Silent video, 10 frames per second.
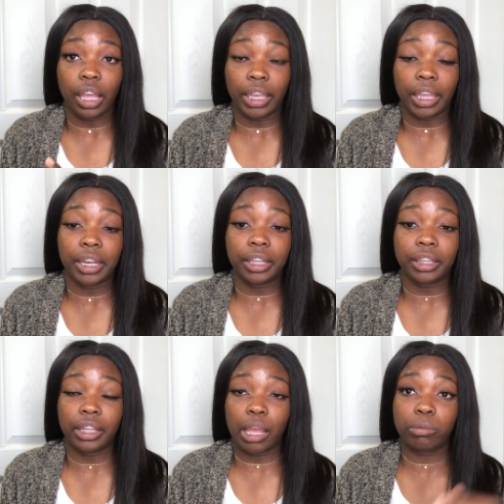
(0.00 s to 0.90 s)
like
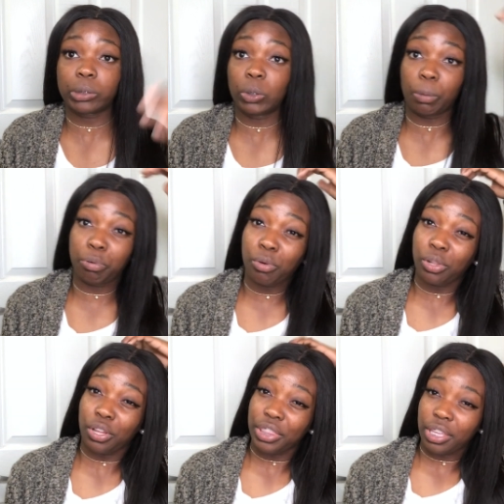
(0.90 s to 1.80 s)
anything that was going to
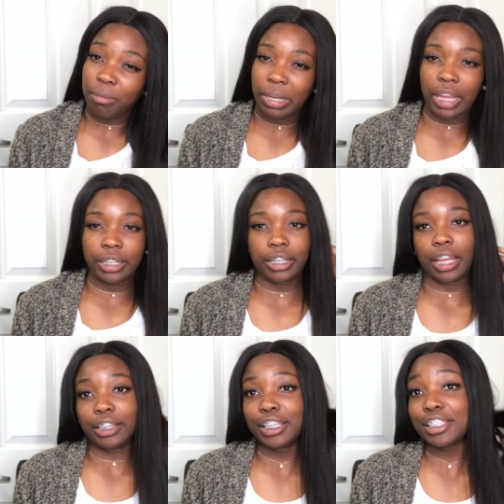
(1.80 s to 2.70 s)
pull on them and I did
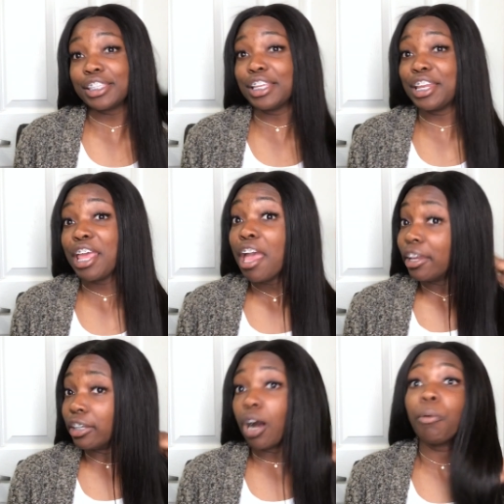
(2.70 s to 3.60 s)
not listen.
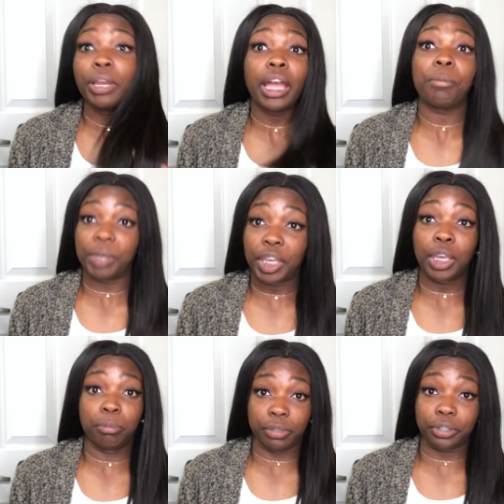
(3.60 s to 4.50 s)
Y'all went got me a
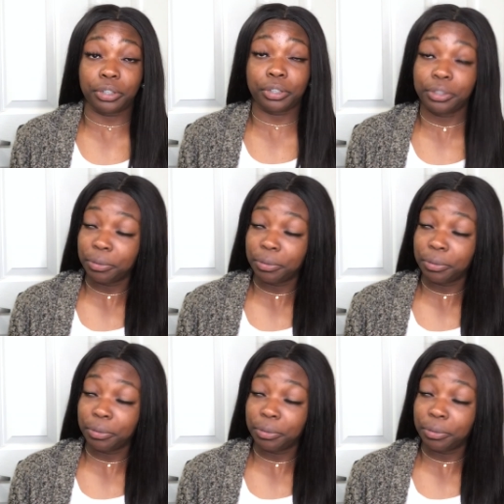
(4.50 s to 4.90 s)
hamburger.